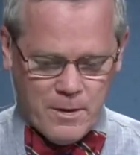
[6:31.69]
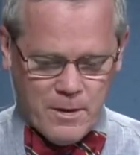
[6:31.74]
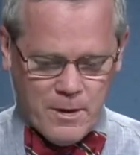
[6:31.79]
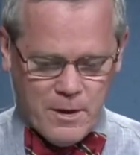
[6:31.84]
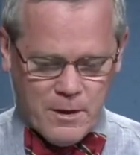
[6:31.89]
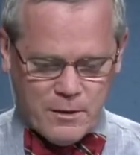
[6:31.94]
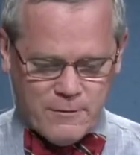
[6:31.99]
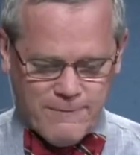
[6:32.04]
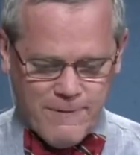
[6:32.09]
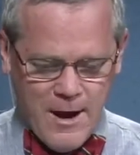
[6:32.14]

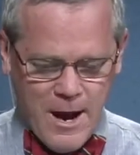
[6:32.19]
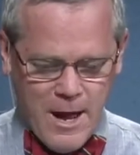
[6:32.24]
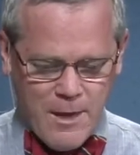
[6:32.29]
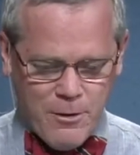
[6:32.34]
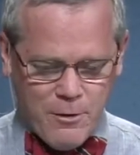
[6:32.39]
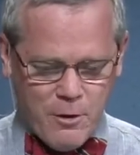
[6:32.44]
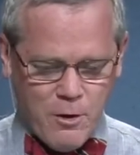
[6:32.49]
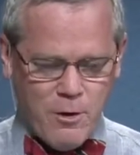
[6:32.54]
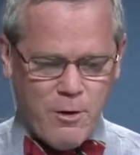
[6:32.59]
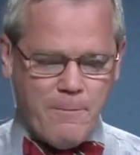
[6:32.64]
His
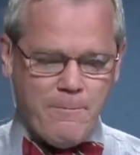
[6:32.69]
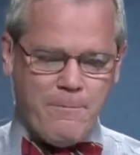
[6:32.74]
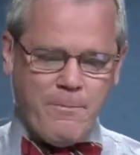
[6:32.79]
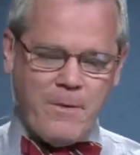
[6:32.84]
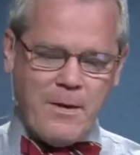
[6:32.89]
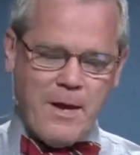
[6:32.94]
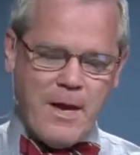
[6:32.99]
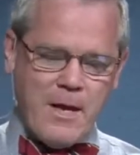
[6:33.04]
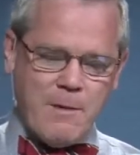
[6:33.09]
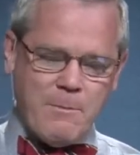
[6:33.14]
father
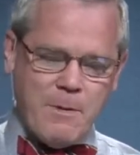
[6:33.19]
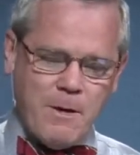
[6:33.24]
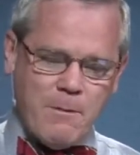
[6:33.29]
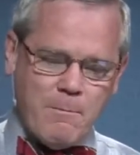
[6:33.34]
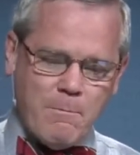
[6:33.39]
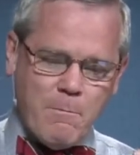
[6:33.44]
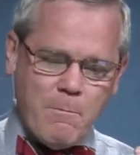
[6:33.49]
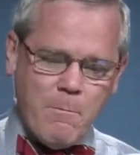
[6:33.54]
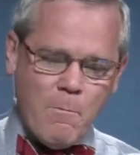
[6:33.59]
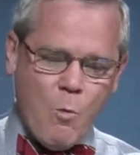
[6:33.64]
had
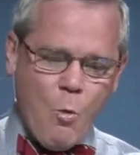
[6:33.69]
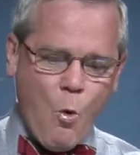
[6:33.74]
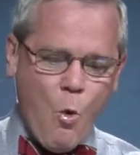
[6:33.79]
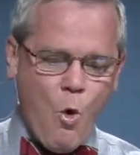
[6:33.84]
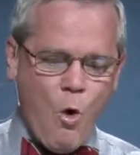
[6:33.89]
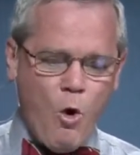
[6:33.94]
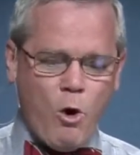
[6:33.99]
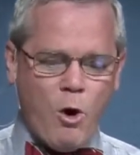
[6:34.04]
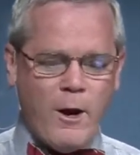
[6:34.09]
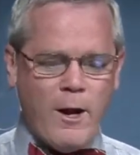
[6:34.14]
been
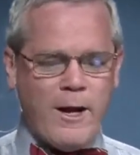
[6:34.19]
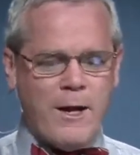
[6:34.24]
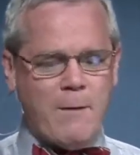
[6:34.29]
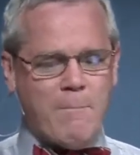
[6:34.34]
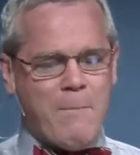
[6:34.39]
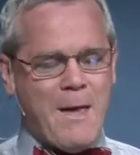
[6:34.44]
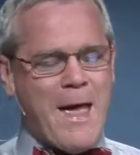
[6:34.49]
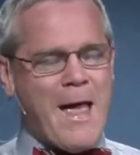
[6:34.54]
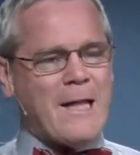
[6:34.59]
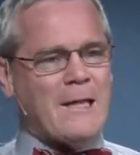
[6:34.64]
warring and
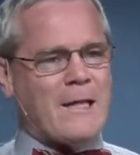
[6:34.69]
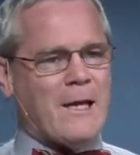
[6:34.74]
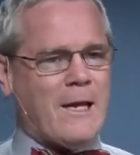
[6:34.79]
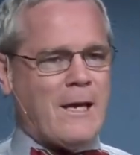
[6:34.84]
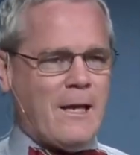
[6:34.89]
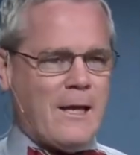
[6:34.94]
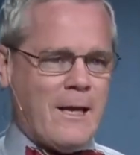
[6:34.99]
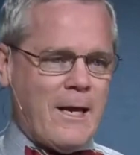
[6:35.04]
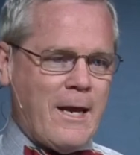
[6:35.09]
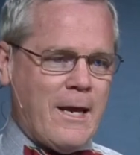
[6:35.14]

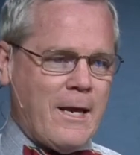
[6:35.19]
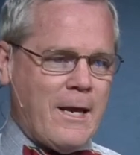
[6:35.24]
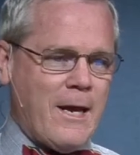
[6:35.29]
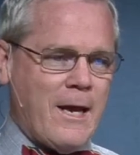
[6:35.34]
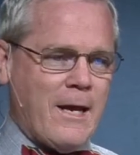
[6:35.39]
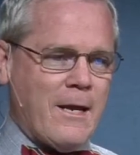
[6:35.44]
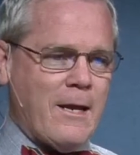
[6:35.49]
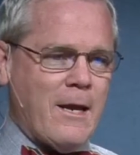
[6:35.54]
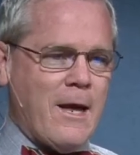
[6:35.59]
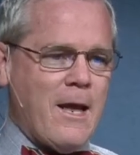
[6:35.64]
battling
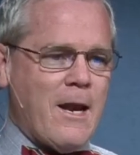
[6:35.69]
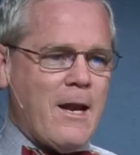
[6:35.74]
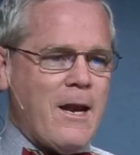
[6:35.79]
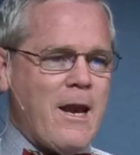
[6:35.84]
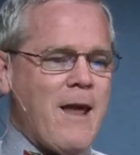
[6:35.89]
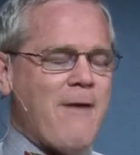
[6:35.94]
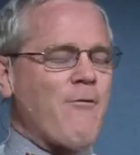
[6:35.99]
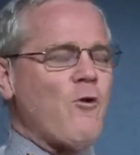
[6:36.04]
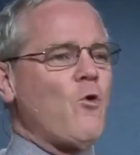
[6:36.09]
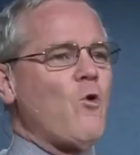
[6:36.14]
and
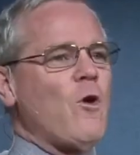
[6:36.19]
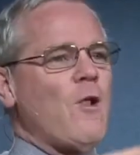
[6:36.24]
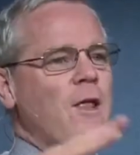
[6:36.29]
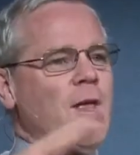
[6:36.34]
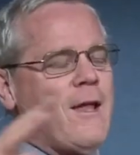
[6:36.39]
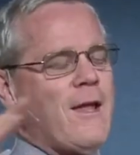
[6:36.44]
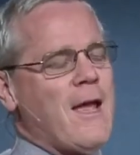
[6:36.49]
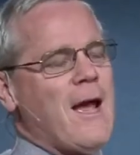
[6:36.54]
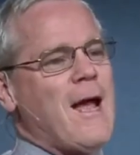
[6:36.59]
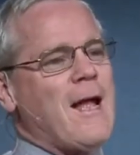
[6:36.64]
never
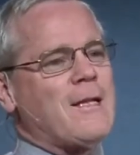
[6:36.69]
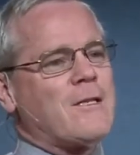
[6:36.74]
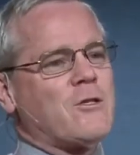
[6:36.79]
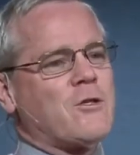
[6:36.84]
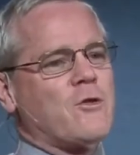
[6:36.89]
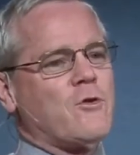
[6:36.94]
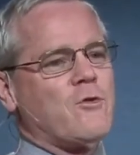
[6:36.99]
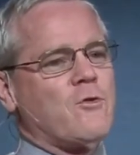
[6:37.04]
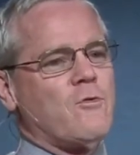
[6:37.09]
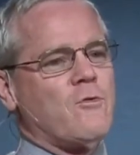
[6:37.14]
really got
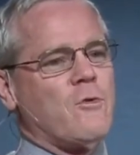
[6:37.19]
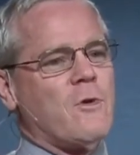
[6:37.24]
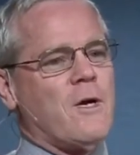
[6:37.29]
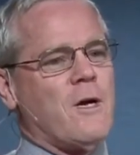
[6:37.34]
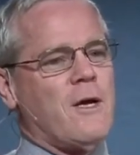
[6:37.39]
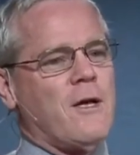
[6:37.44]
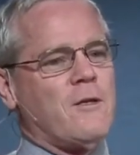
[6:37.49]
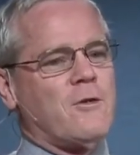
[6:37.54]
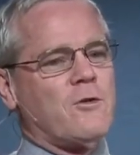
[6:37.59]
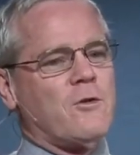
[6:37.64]

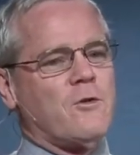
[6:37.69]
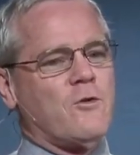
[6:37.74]
to